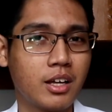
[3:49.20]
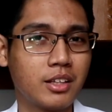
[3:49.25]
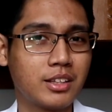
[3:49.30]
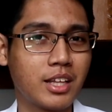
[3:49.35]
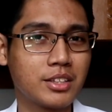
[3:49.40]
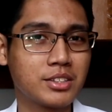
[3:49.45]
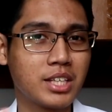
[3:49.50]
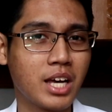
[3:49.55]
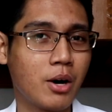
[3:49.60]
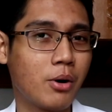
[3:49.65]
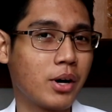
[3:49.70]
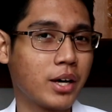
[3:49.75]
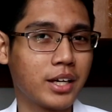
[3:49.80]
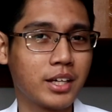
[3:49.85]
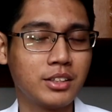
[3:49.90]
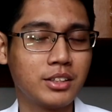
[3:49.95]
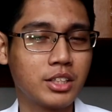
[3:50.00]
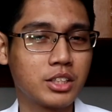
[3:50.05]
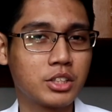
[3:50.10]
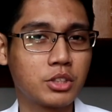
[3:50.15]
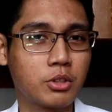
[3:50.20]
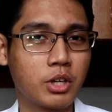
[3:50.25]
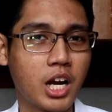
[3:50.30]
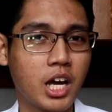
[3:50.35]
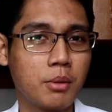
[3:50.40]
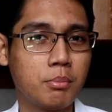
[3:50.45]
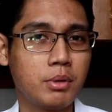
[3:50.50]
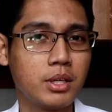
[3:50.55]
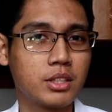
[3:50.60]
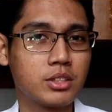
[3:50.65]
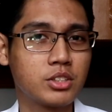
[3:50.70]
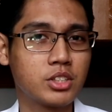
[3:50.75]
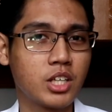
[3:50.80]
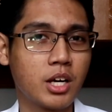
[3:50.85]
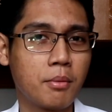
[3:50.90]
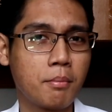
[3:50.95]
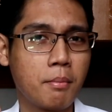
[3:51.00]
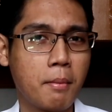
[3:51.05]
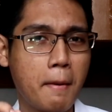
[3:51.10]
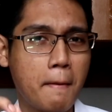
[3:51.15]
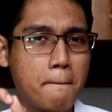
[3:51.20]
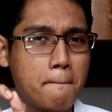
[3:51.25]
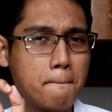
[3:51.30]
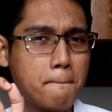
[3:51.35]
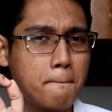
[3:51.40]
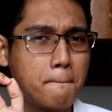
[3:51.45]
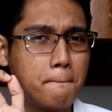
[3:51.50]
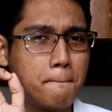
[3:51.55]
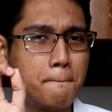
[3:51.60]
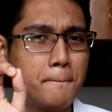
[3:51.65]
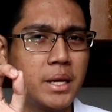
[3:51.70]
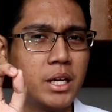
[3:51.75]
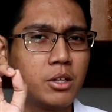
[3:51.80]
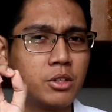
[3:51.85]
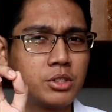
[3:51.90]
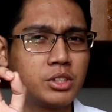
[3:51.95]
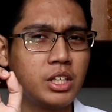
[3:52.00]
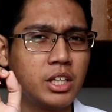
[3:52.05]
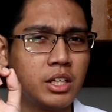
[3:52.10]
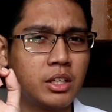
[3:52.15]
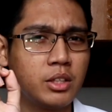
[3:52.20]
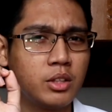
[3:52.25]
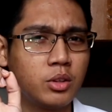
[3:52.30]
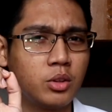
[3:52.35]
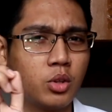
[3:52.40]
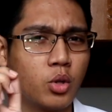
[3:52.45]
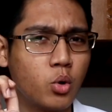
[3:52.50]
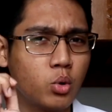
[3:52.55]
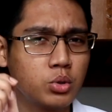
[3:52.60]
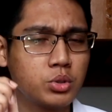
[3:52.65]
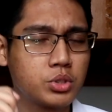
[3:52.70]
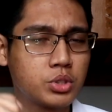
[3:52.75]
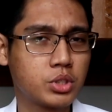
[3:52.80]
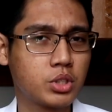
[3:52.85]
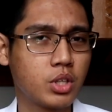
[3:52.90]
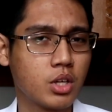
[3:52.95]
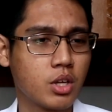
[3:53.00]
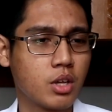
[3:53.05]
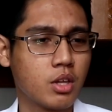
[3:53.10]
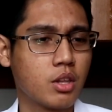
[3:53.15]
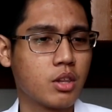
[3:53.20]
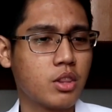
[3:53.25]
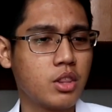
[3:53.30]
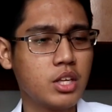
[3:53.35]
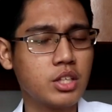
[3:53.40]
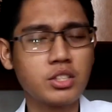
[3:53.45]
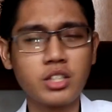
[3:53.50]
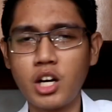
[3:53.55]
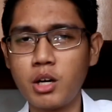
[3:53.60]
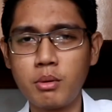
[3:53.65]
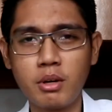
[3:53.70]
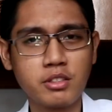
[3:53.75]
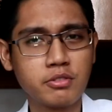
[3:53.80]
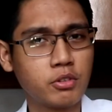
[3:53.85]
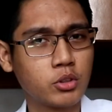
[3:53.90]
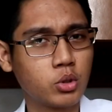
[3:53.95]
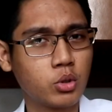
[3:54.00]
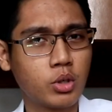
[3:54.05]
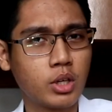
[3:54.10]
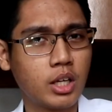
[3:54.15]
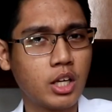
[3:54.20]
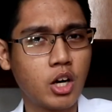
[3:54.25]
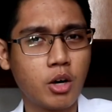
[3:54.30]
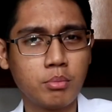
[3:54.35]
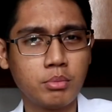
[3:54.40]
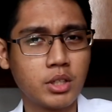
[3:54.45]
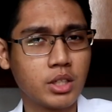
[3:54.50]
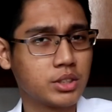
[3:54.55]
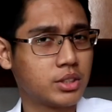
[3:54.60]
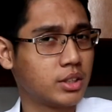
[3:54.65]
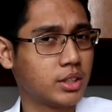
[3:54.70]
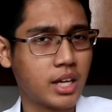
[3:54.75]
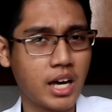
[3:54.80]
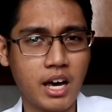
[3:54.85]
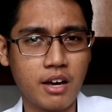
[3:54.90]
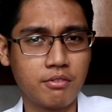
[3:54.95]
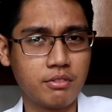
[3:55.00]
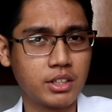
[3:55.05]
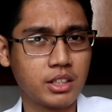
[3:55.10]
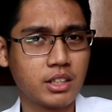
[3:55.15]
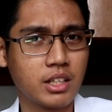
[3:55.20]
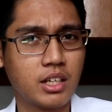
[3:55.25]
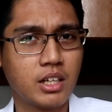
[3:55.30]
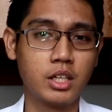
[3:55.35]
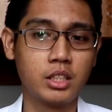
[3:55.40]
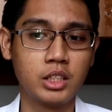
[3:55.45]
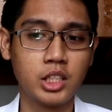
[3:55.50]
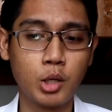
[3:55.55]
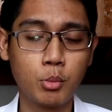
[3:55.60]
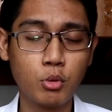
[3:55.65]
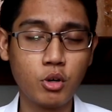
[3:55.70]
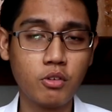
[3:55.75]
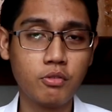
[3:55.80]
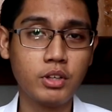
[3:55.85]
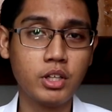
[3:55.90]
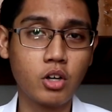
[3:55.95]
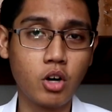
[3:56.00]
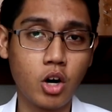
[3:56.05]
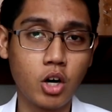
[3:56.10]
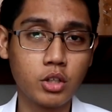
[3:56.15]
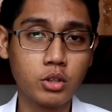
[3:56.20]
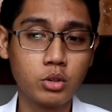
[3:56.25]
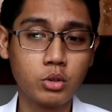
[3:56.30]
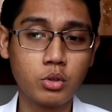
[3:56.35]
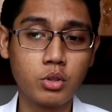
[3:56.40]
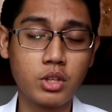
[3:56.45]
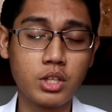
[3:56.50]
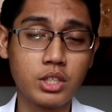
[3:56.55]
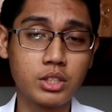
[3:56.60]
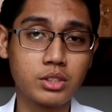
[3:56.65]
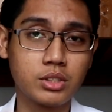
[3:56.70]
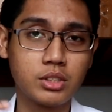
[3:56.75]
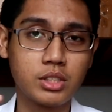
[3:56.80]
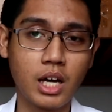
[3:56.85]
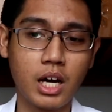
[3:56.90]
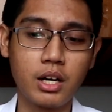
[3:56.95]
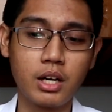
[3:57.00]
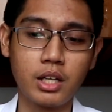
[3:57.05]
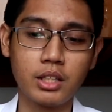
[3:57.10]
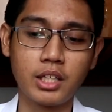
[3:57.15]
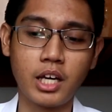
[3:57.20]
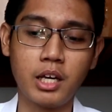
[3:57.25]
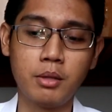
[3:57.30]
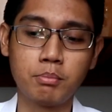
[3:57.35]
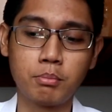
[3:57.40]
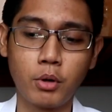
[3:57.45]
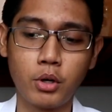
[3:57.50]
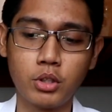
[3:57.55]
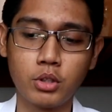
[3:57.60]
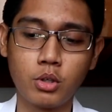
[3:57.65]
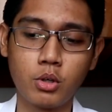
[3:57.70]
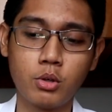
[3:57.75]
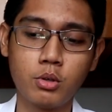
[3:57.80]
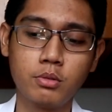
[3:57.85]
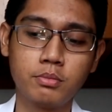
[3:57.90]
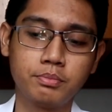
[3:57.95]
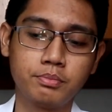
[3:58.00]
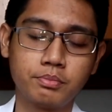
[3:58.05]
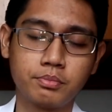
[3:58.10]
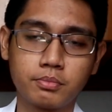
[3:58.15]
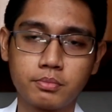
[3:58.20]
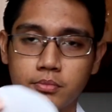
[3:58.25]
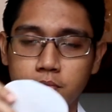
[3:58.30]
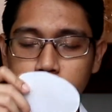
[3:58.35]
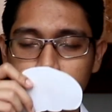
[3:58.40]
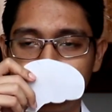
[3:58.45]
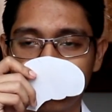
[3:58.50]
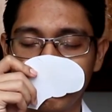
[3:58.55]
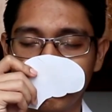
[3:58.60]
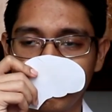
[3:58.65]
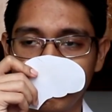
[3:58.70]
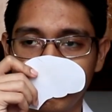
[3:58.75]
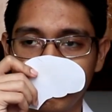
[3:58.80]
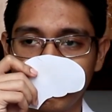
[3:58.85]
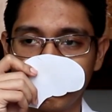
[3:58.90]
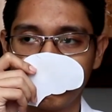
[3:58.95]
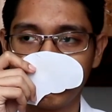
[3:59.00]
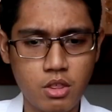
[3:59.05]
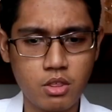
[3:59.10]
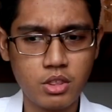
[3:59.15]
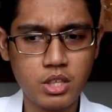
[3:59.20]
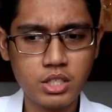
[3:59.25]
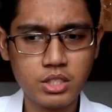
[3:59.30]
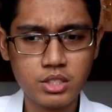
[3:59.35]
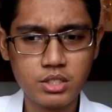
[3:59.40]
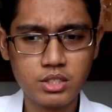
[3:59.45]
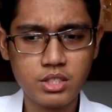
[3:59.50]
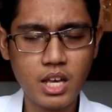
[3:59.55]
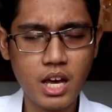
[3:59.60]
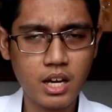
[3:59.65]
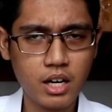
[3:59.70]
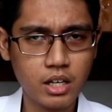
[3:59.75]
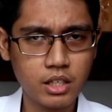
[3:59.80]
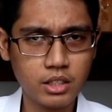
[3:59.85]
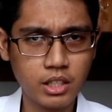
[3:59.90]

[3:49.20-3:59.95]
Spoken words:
That's how I can describe it, some piercing notes. This Armaf's Futura La Homme doesn't have it. Now moving on to this Zara 9.0. This Zara